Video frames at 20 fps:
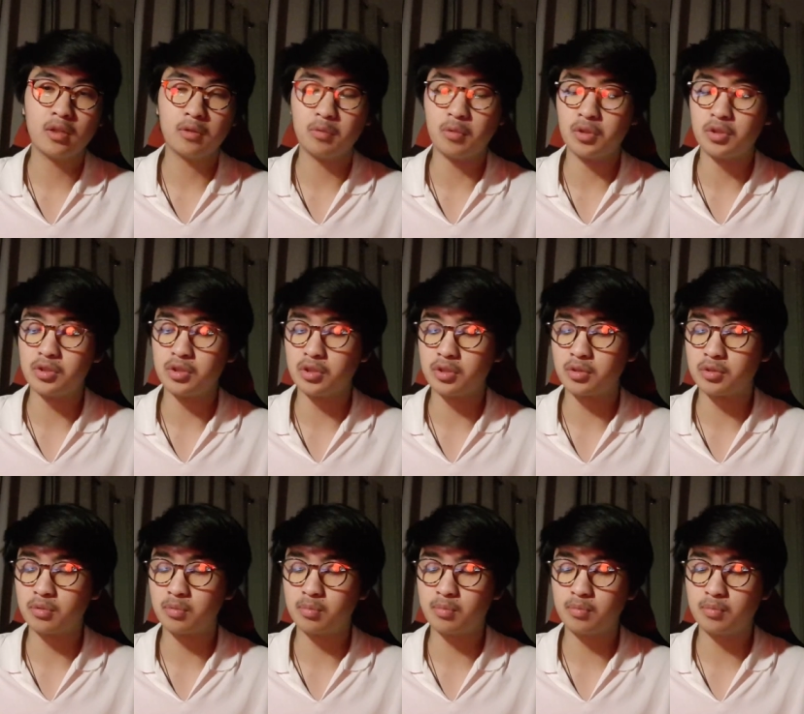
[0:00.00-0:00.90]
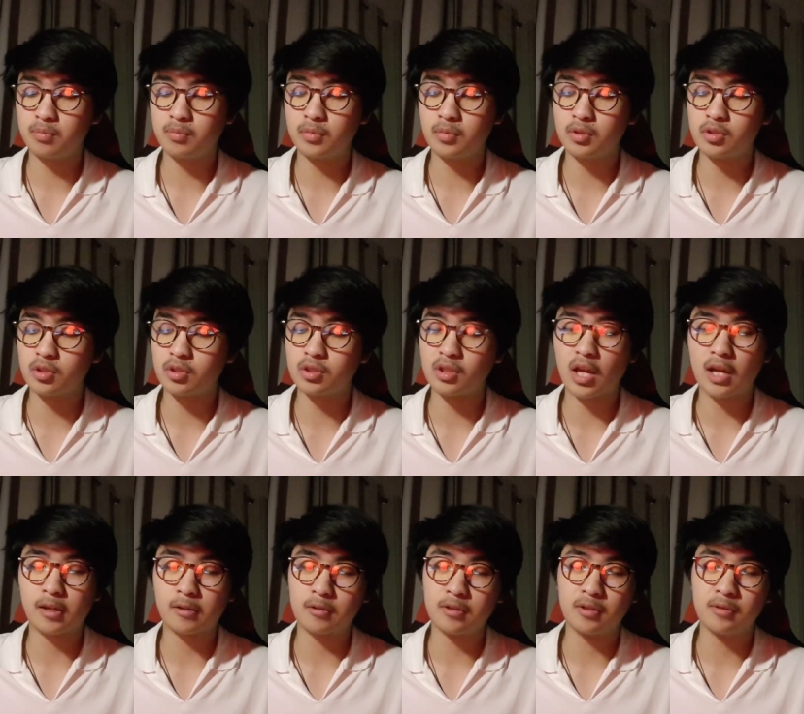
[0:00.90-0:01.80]
which is just an
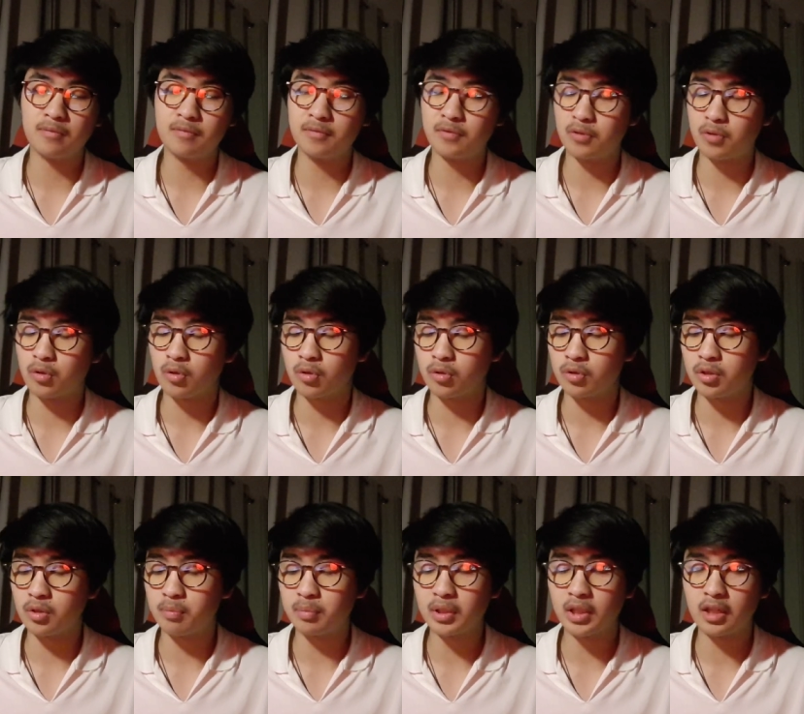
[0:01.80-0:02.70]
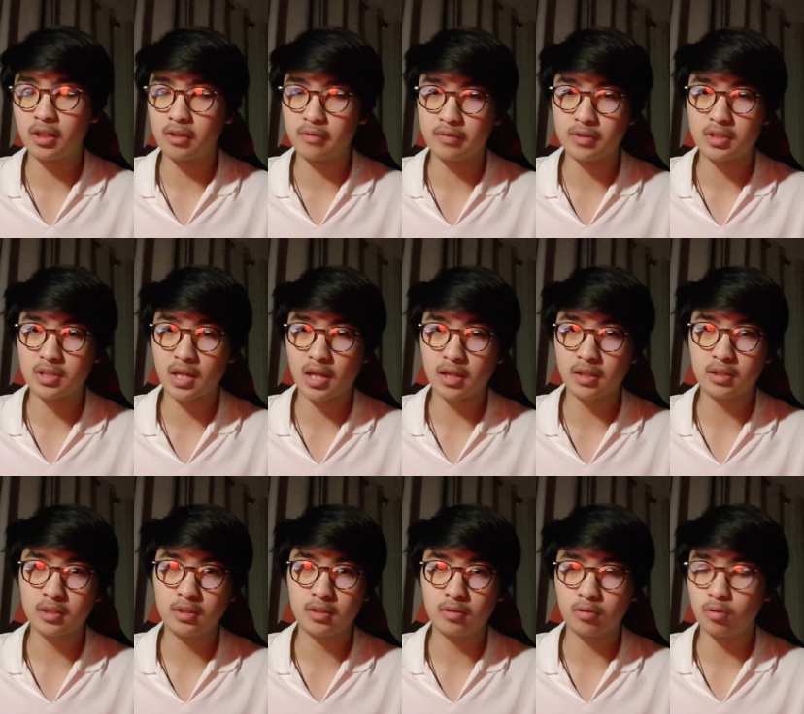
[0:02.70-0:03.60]
acronym for the plan of attack
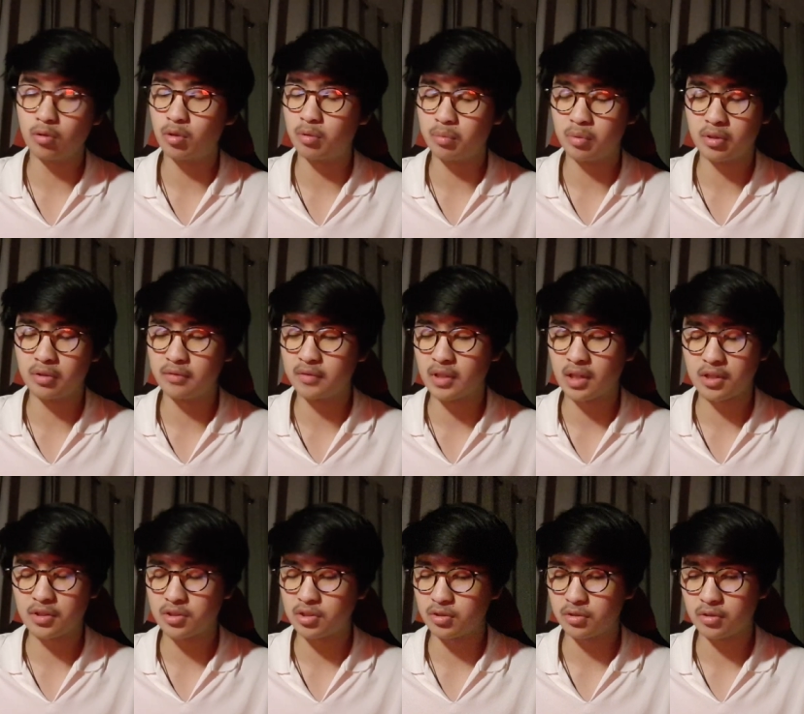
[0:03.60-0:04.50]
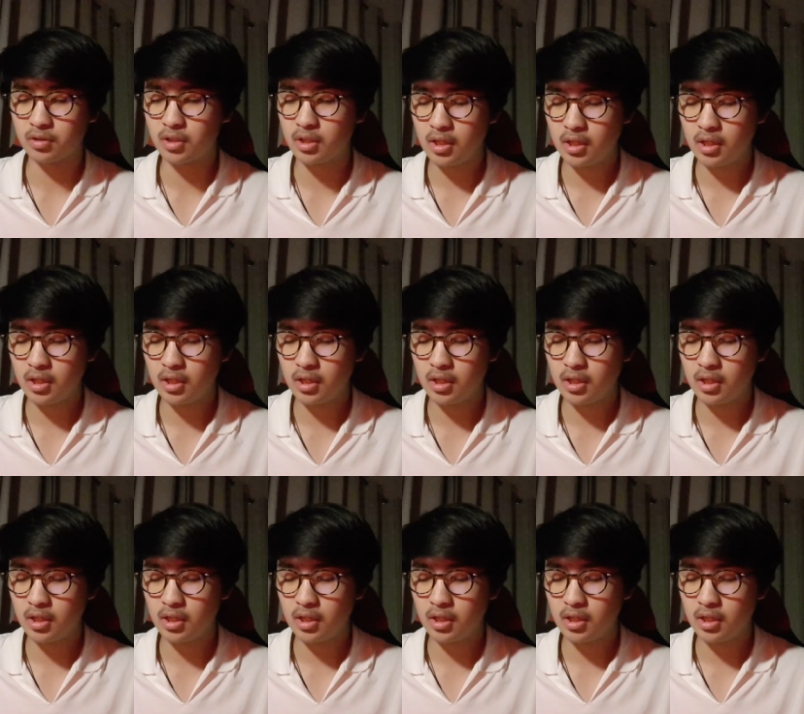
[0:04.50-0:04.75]
or abbreviation,